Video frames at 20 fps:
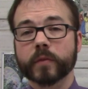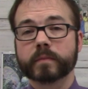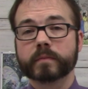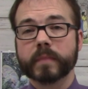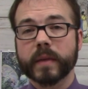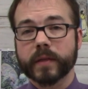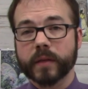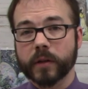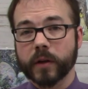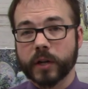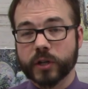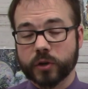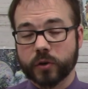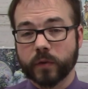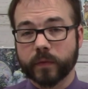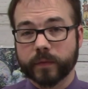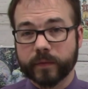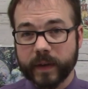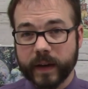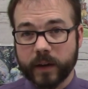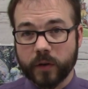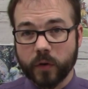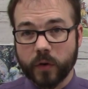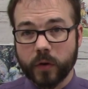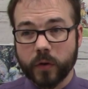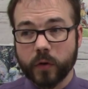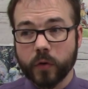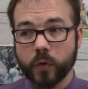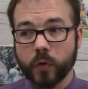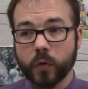mythological
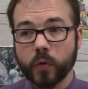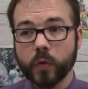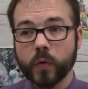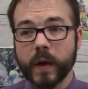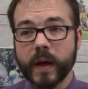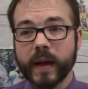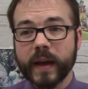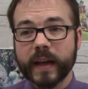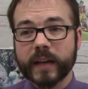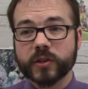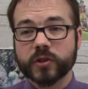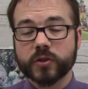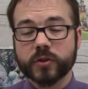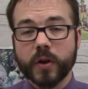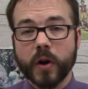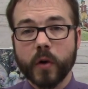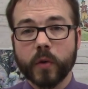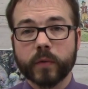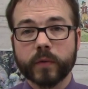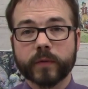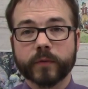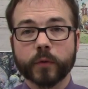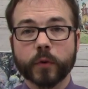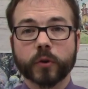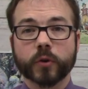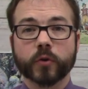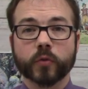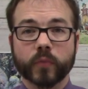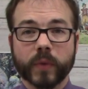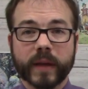figure who is known
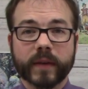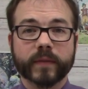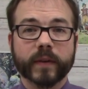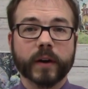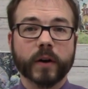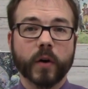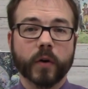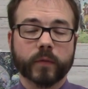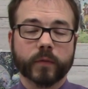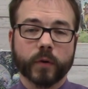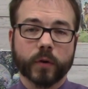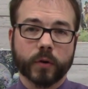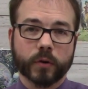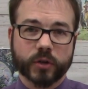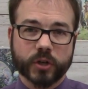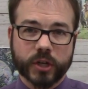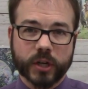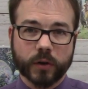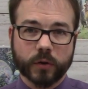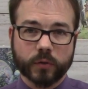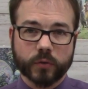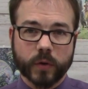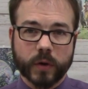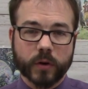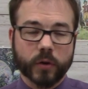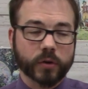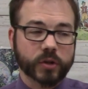for grieving over her children.